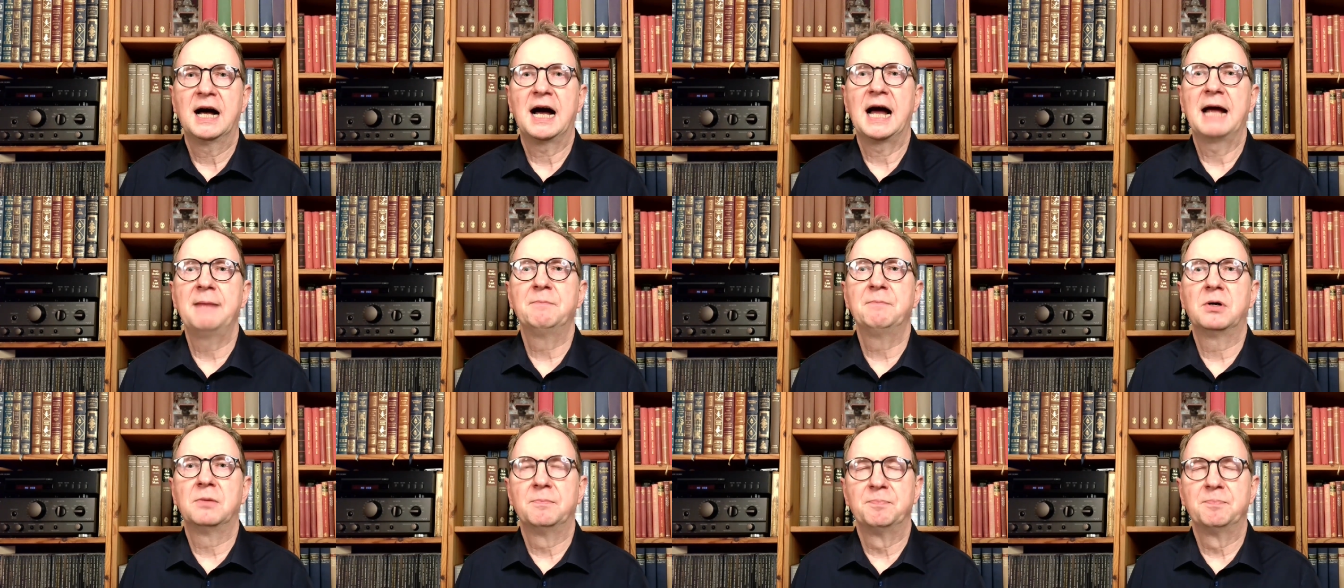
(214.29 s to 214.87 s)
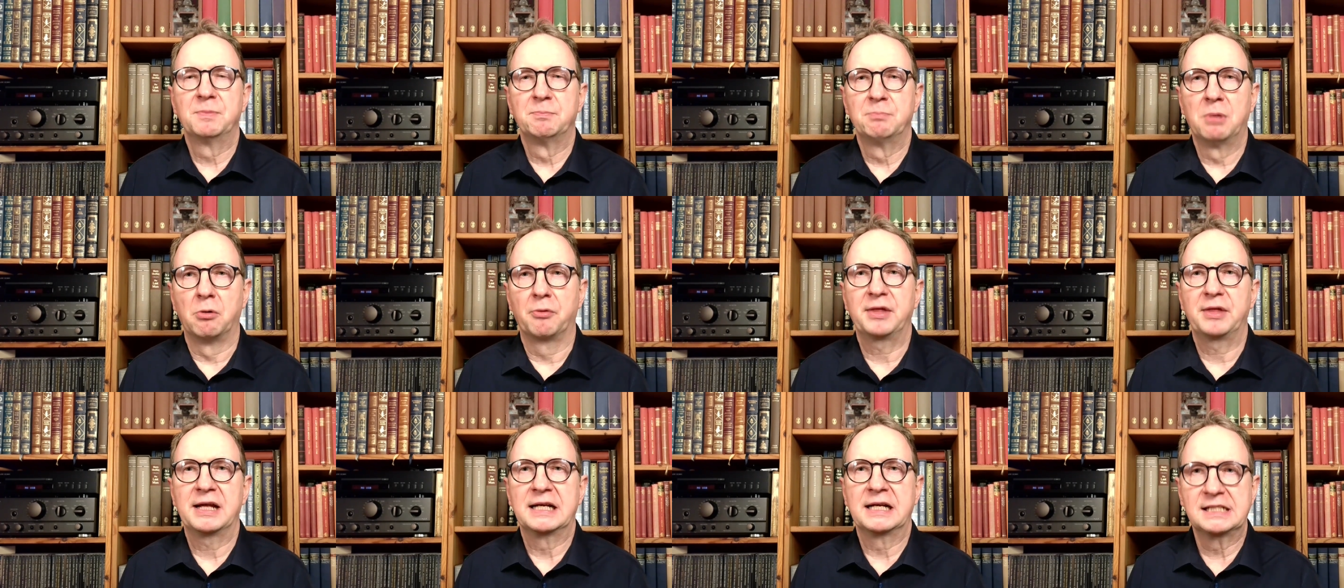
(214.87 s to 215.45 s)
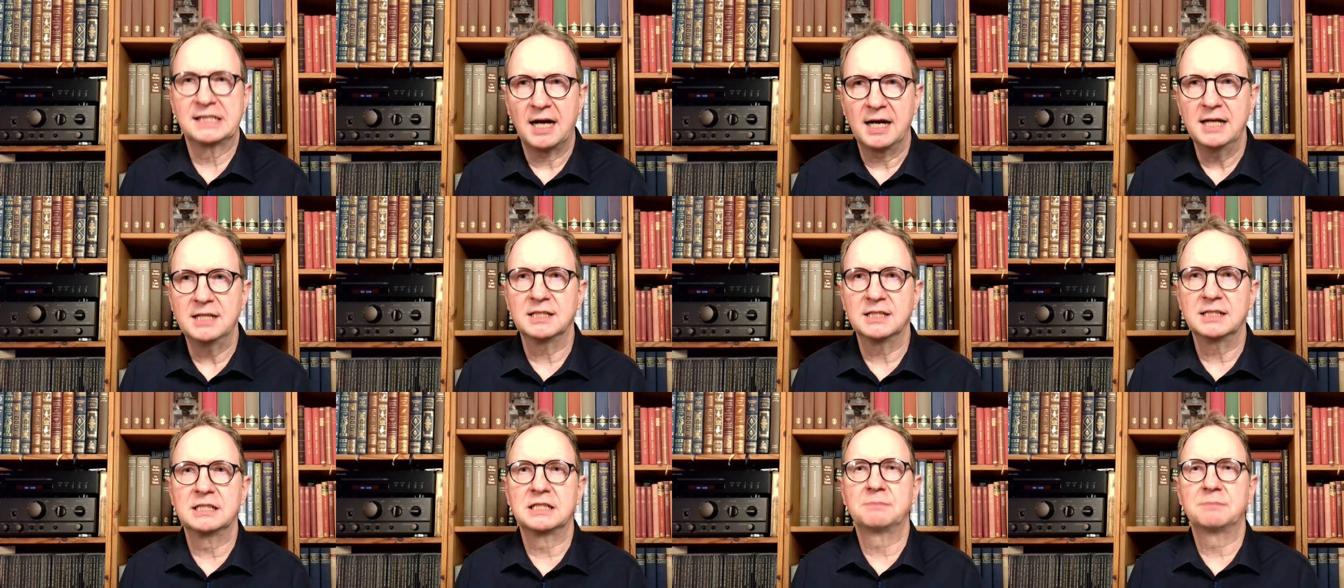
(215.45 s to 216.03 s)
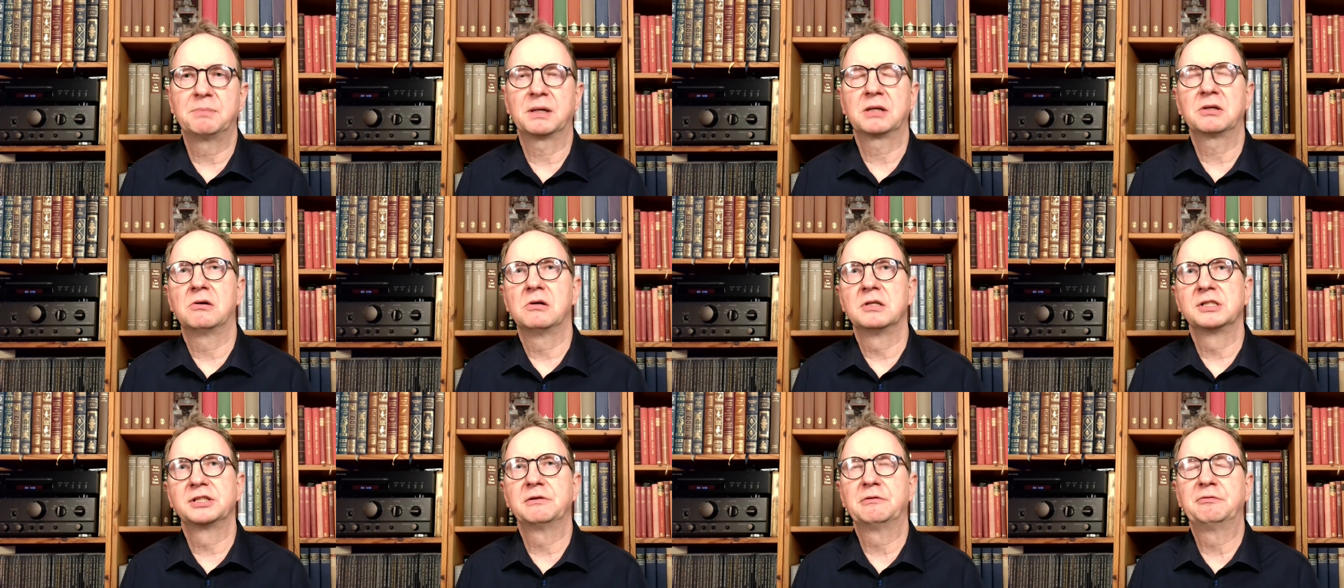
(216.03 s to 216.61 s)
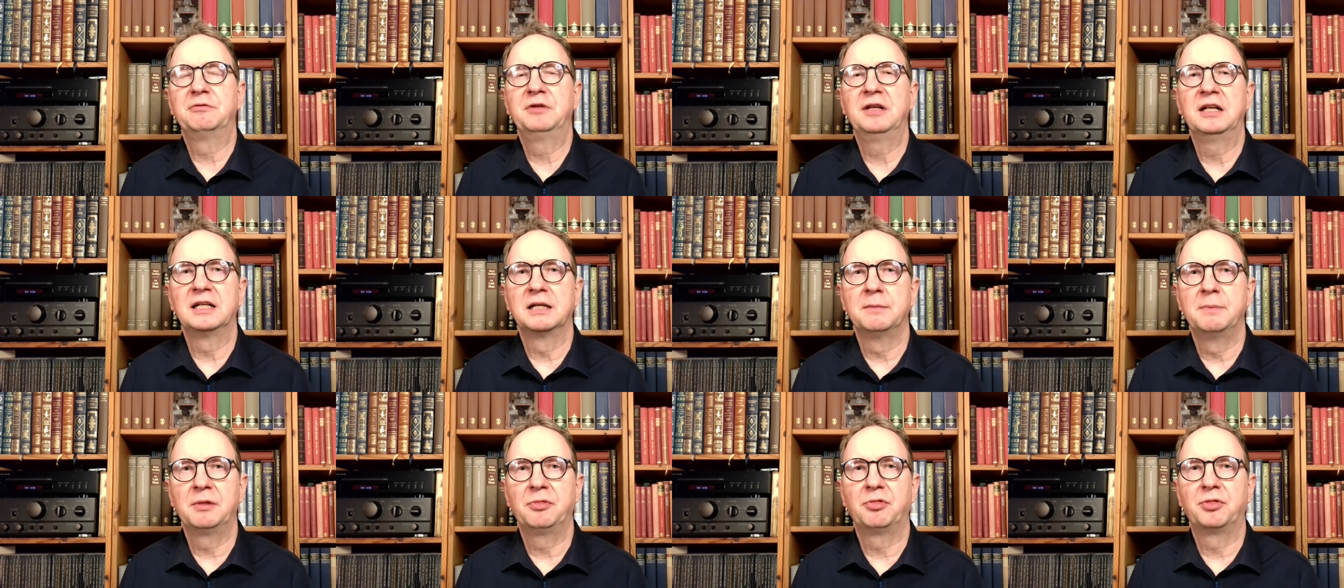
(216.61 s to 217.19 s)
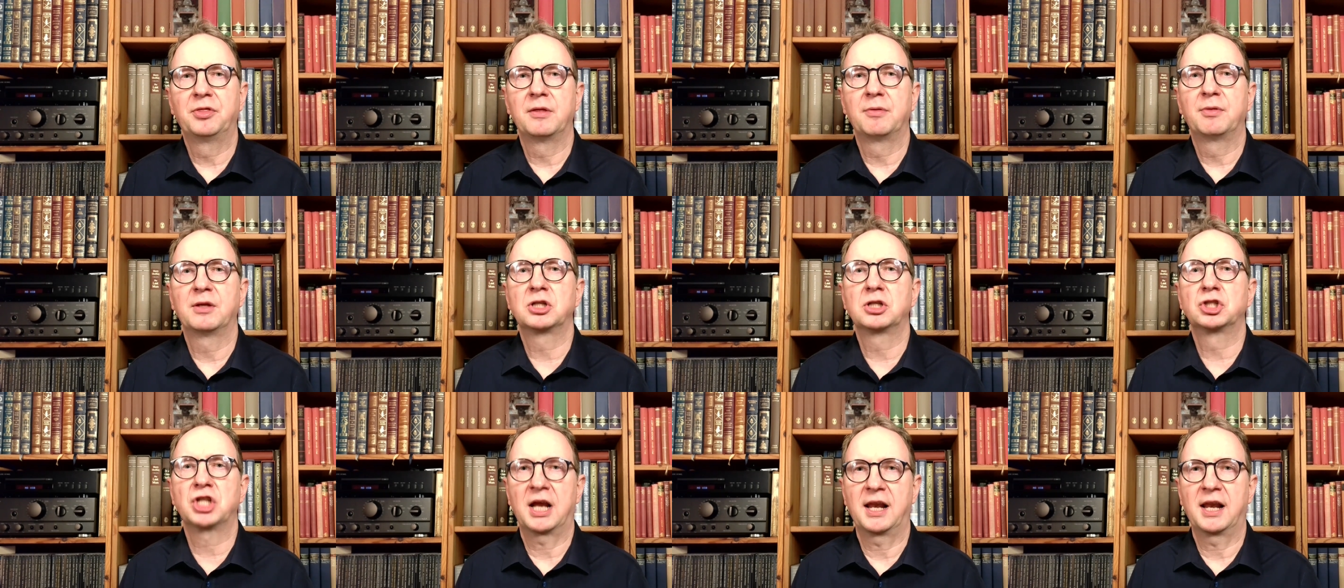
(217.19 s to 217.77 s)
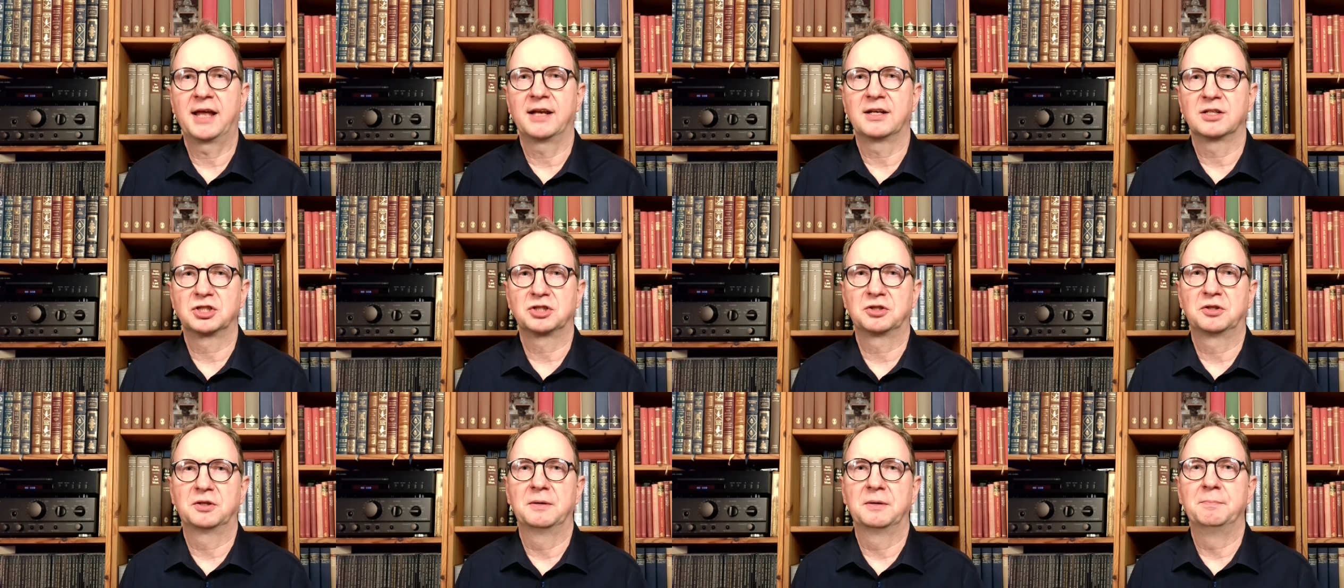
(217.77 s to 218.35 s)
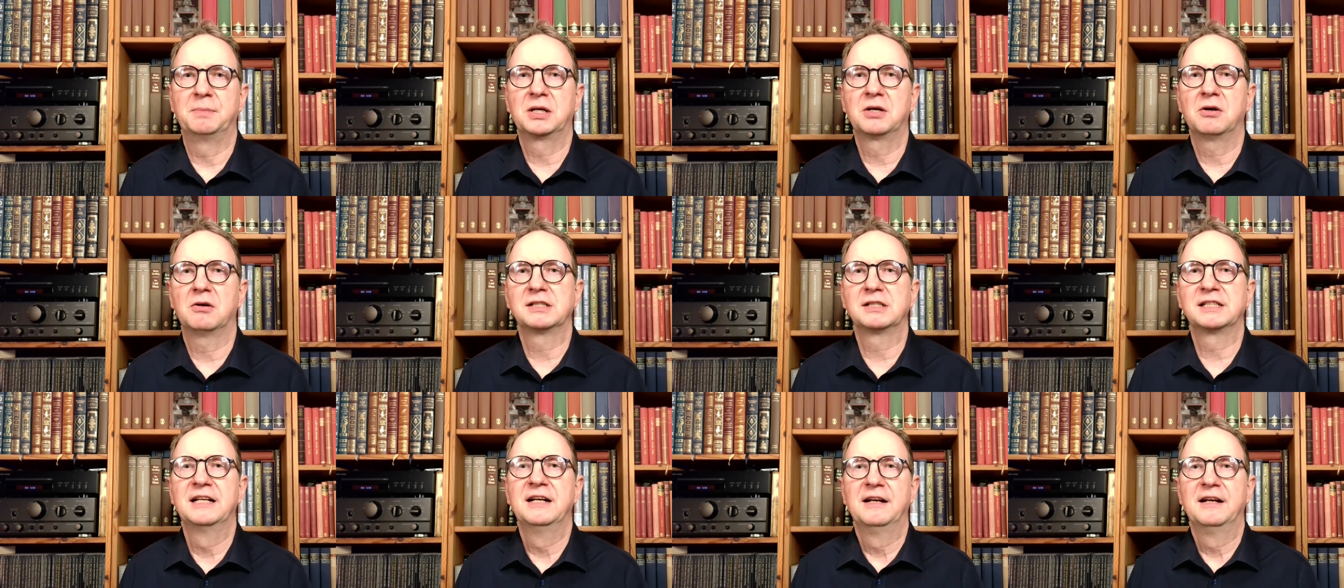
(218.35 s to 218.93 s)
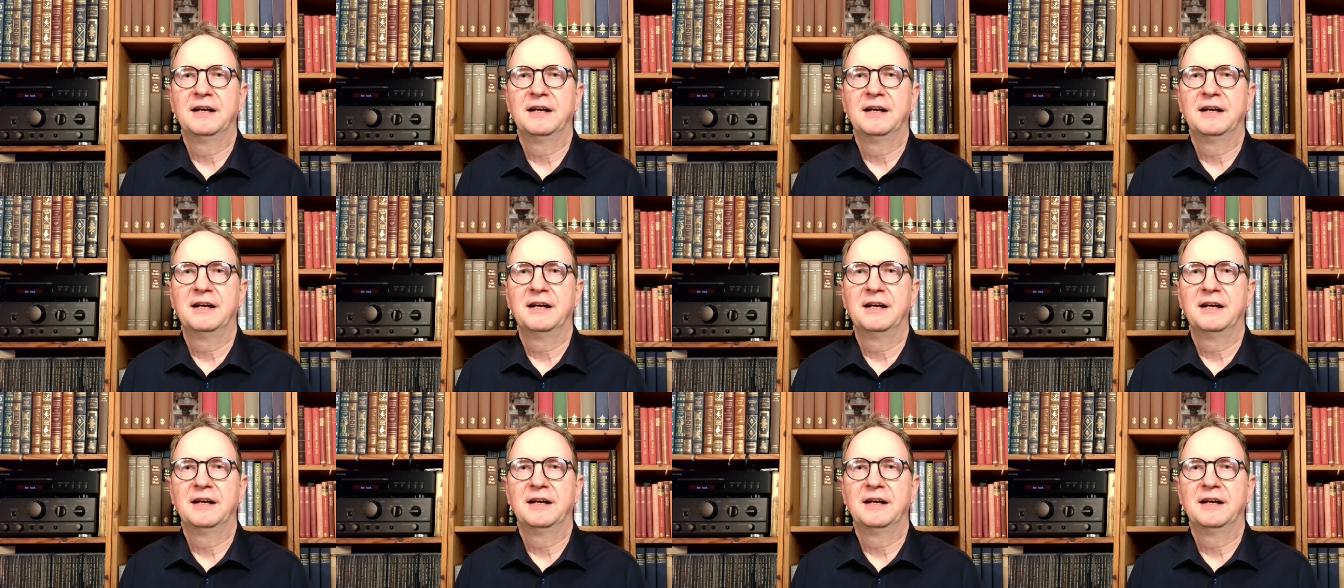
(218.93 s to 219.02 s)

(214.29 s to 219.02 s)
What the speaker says: I'm both excited but also feeling a bit the challenge, because